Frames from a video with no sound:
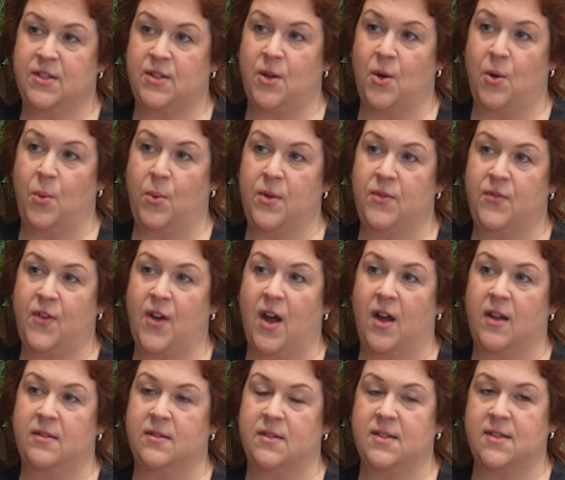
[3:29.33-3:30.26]
So we've
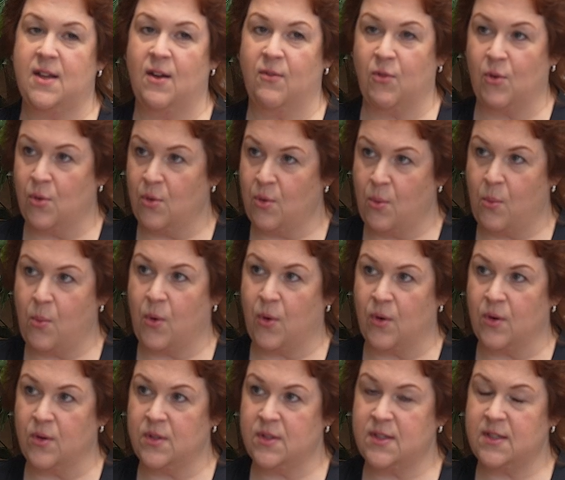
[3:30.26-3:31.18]
gotten several
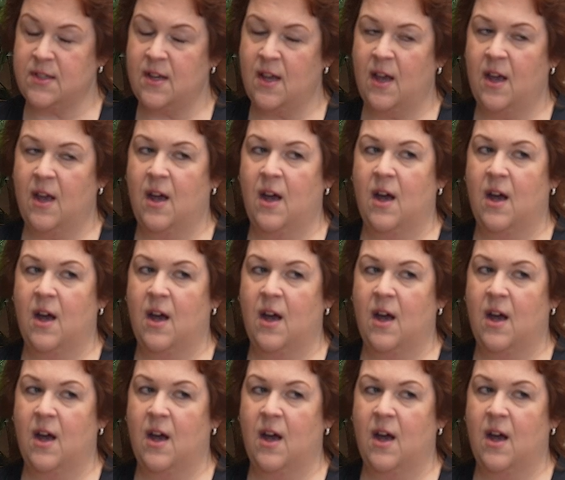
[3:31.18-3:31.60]
awards,